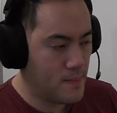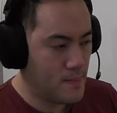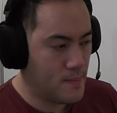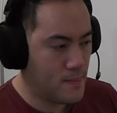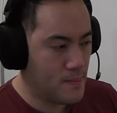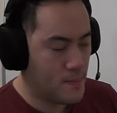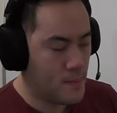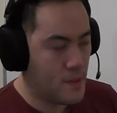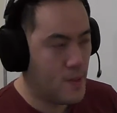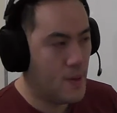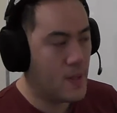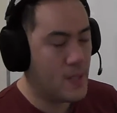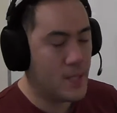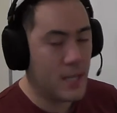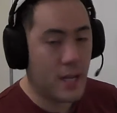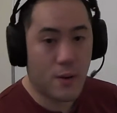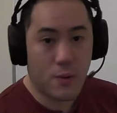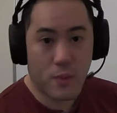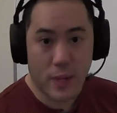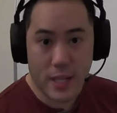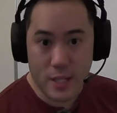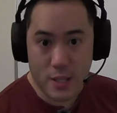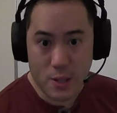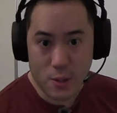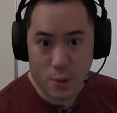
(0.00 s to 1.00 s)
notice I
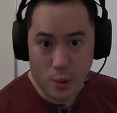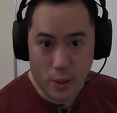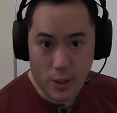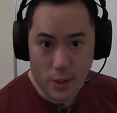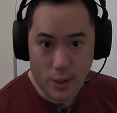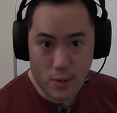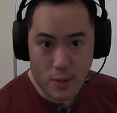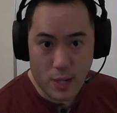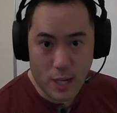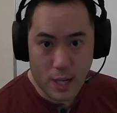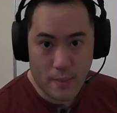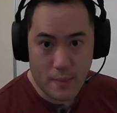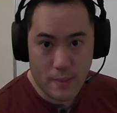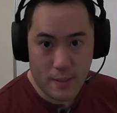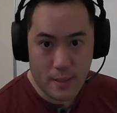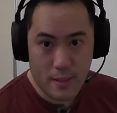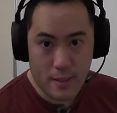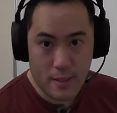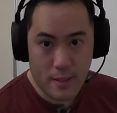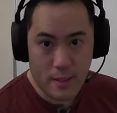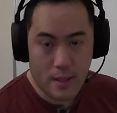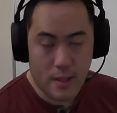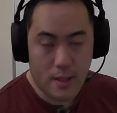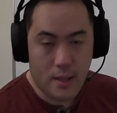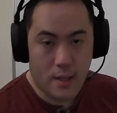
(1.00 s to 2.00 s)
erased the oil drops
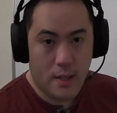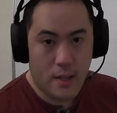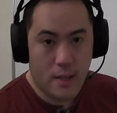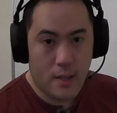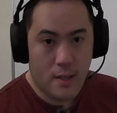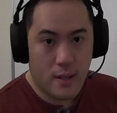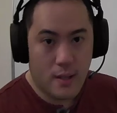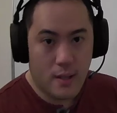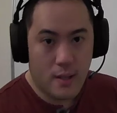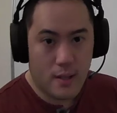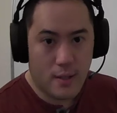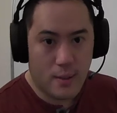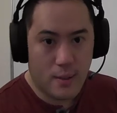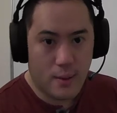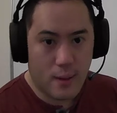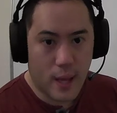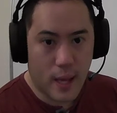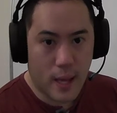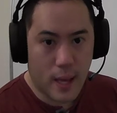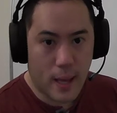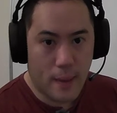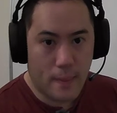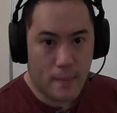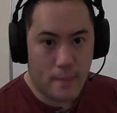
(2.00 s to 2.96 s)
so that